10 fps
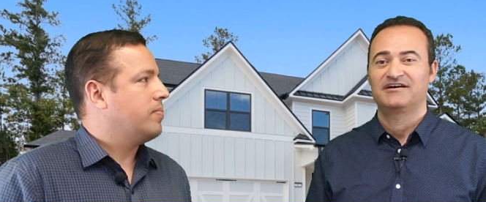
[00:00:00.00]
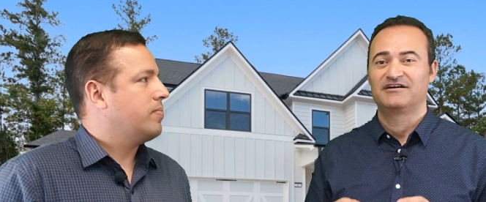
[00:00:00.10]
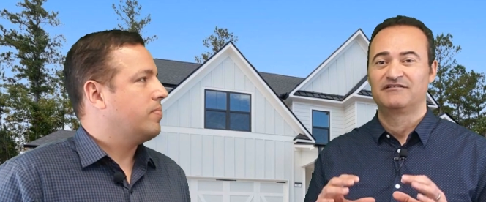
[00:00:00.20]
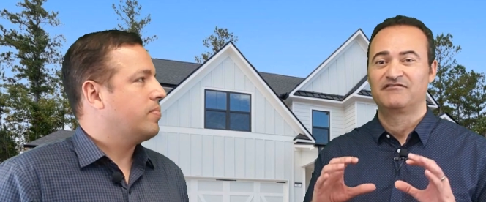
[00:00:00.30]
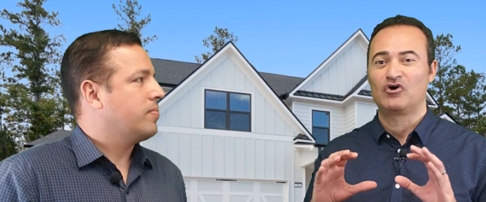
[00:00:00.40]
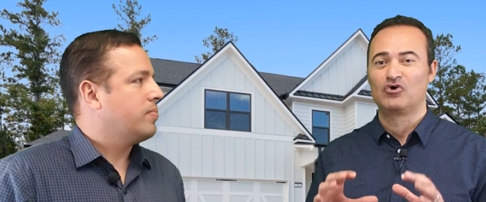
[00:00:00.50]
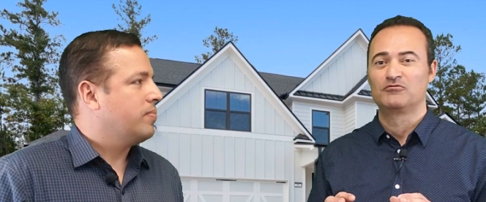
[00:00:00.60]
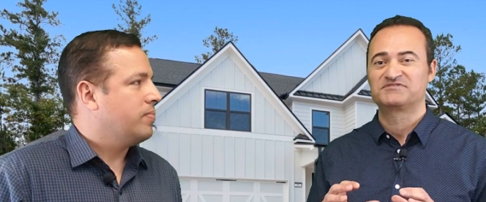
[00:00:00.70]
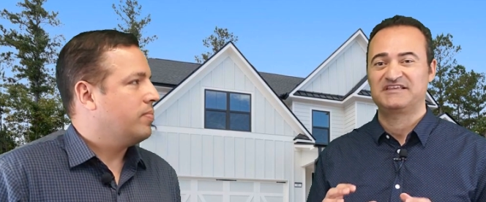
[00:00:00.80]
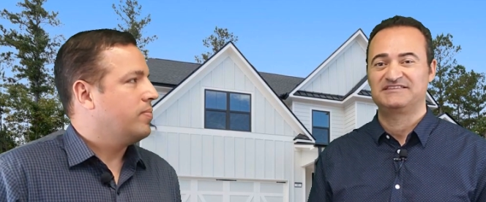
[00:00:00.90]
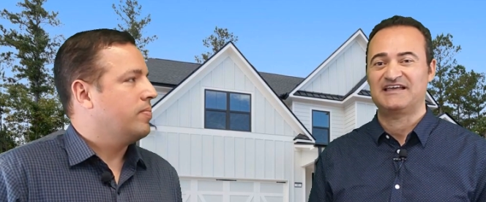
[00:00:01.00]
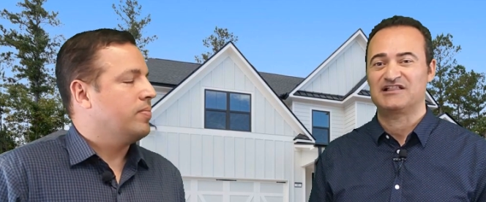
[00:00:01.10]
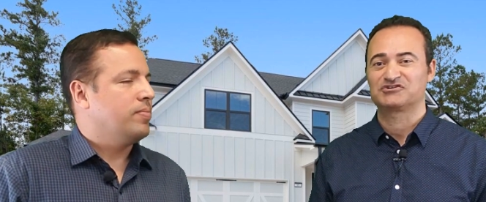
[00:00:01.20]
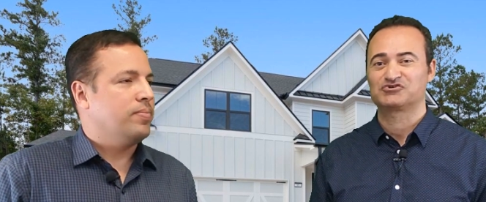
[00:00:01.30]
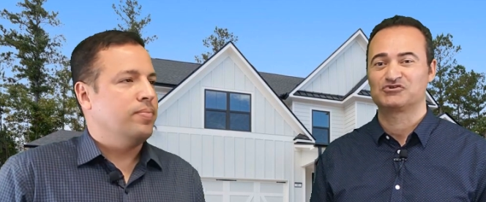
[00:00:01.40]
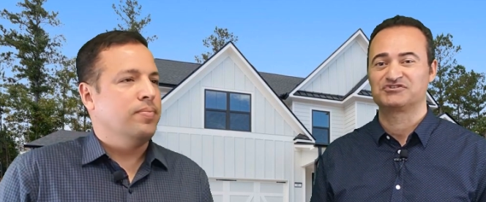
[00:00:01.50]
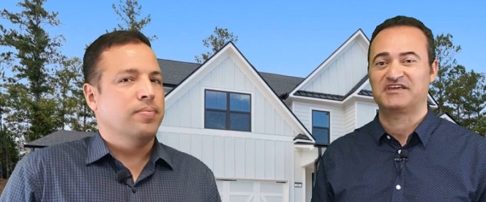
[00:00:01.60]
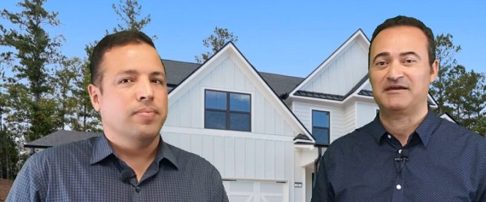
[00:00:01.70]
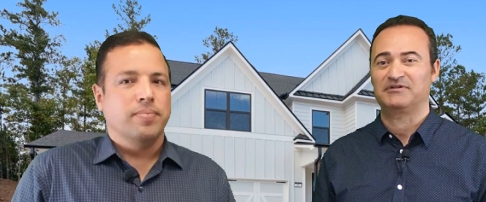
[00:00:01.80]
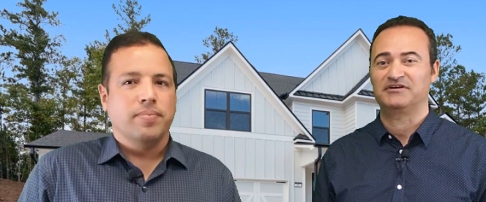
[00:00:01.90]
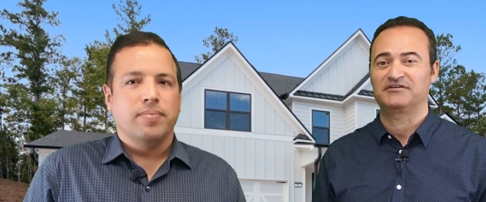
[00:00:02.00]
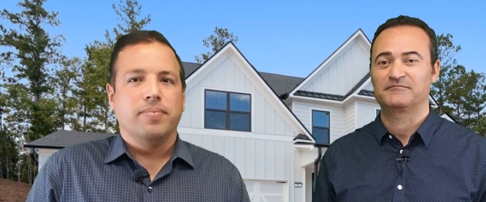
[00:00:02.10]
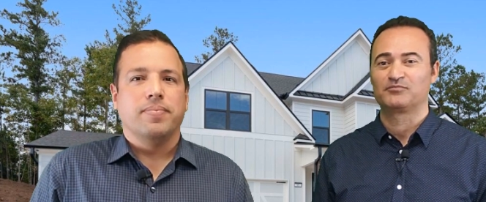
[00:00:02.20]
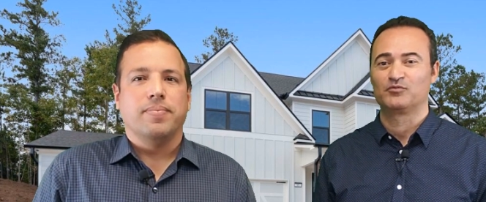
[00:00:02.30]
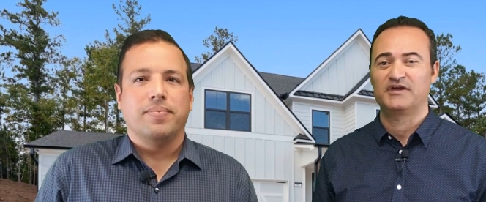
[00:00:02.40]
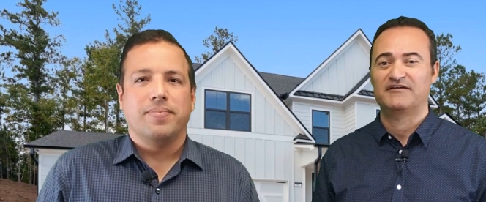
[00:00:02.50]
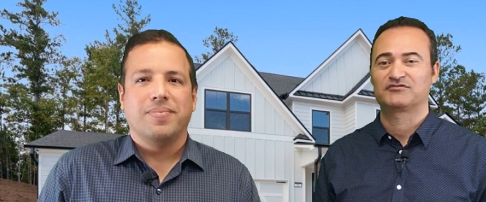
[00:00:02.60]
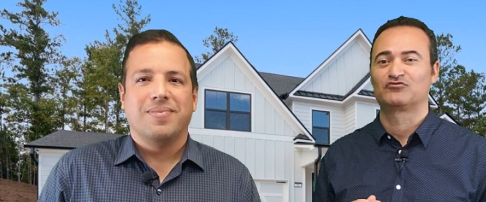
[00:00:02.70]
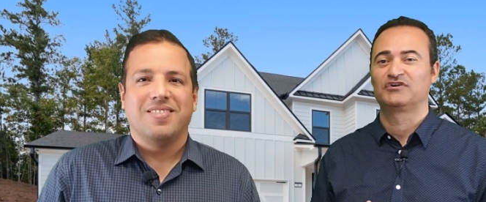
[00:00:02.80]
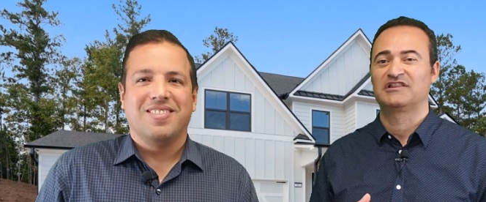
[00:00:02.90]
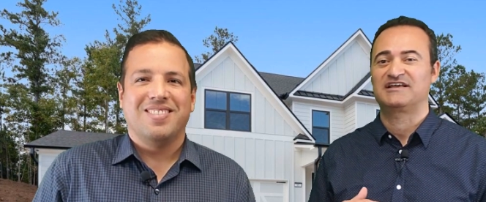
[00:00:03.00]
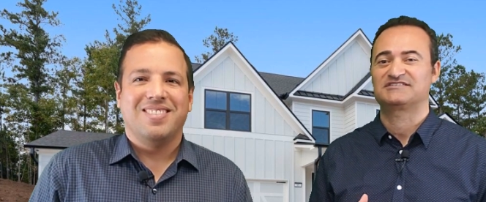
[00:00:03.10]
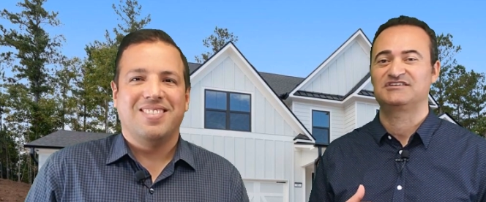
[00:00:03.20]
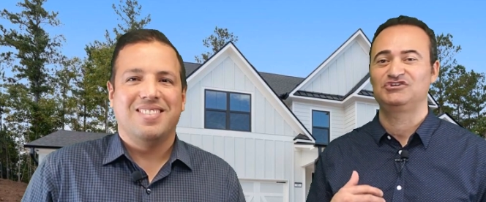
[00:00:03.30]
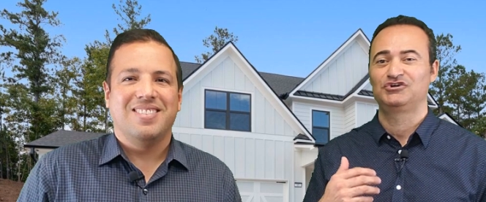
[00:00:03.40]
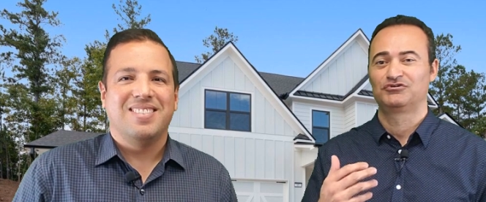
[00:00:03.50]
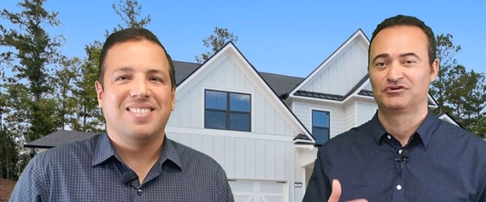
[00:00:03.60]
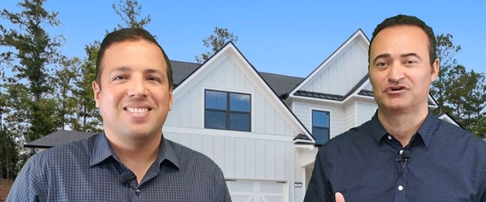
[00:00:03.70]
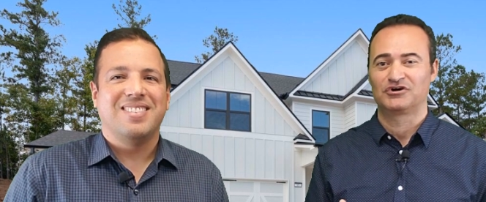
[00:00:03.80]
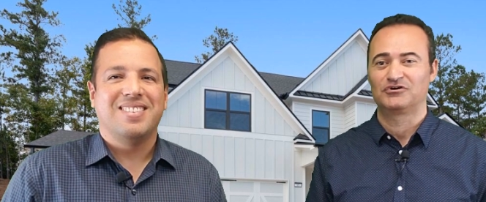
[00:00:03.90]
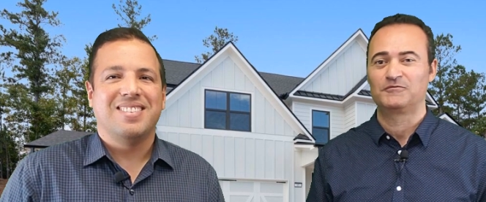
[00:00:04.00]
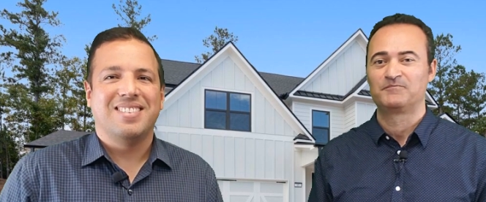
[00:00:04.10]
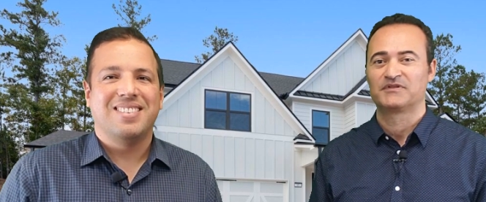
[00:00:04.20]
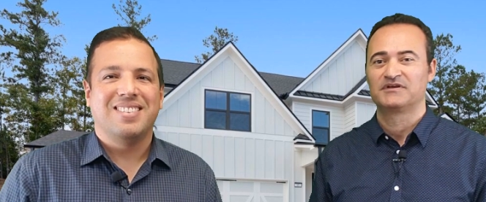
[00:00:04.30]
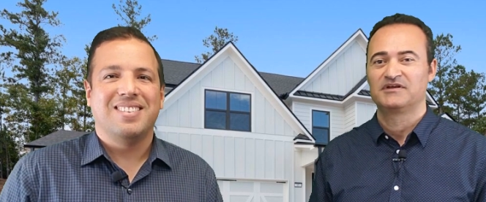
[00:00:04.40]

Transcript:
Speaker 1: of homes in Dallas, Georgia, Gamalier, we have to realize a year ago,